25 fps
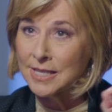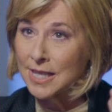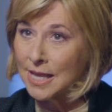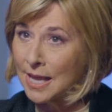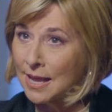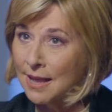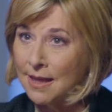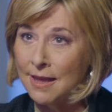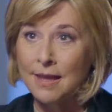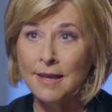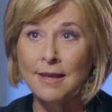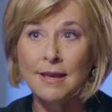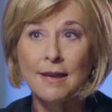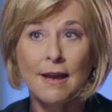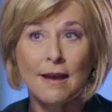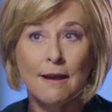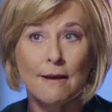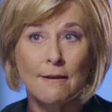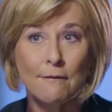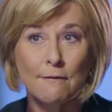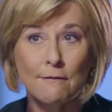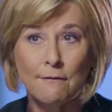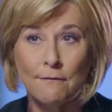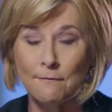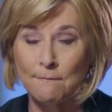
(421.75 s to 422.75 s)
the king
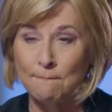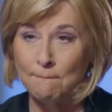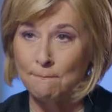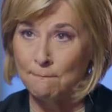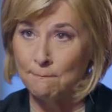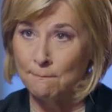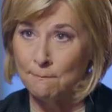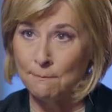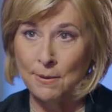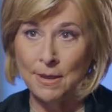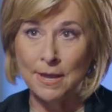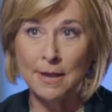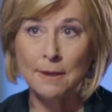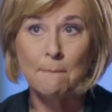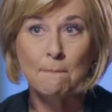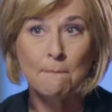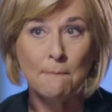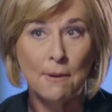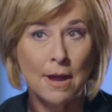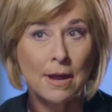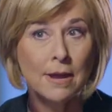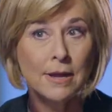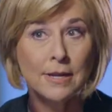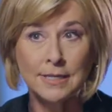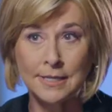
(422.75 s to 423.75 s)
of big
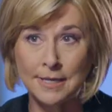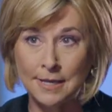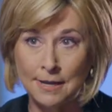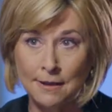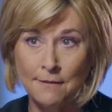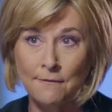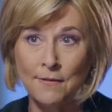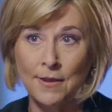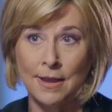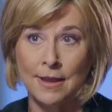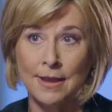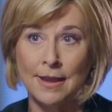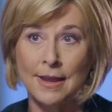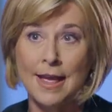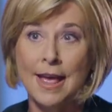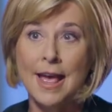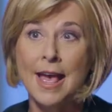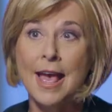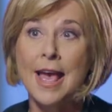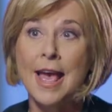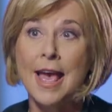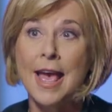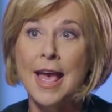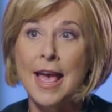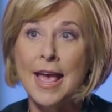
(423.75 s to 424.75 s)
buck TV,
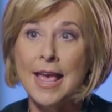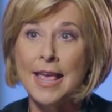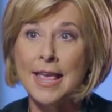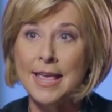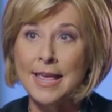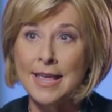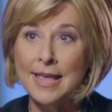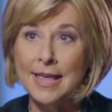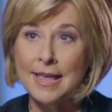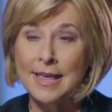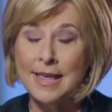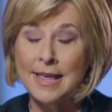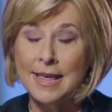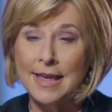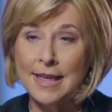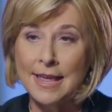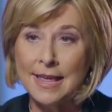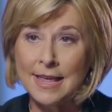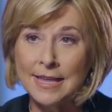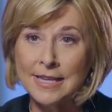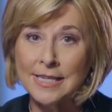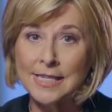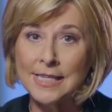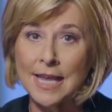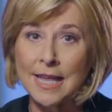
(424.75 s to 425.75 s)

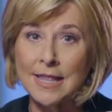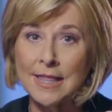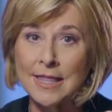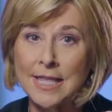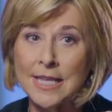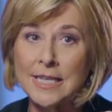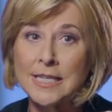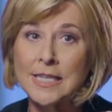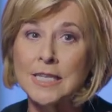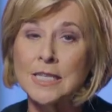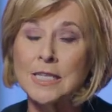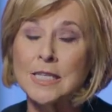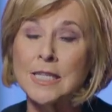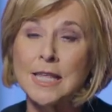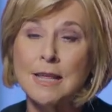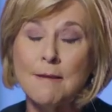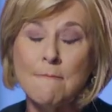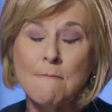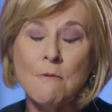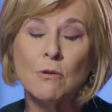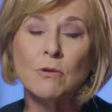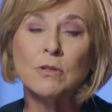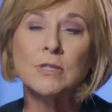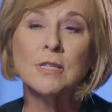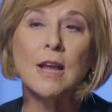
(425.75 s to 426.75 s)
he said, this is the
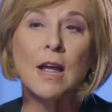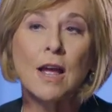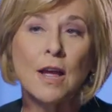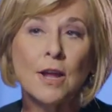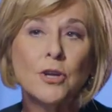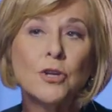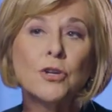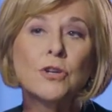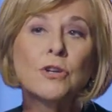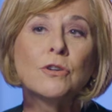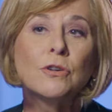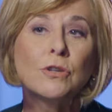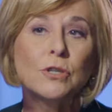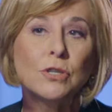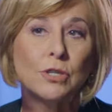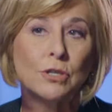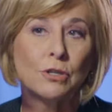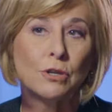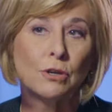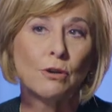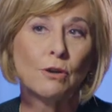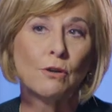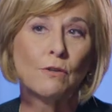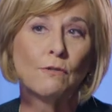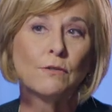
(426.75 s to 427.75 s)
most
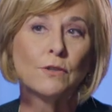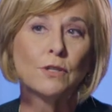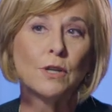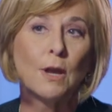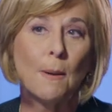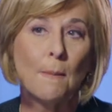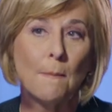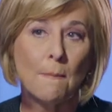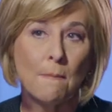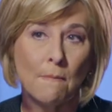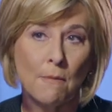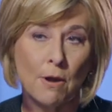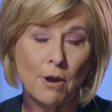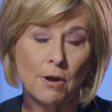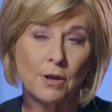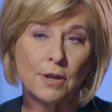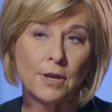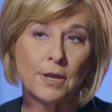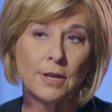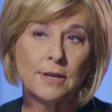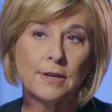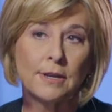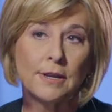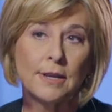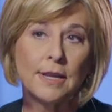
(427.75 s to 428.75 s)
underserved
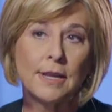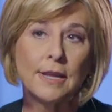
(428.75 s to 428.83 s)
market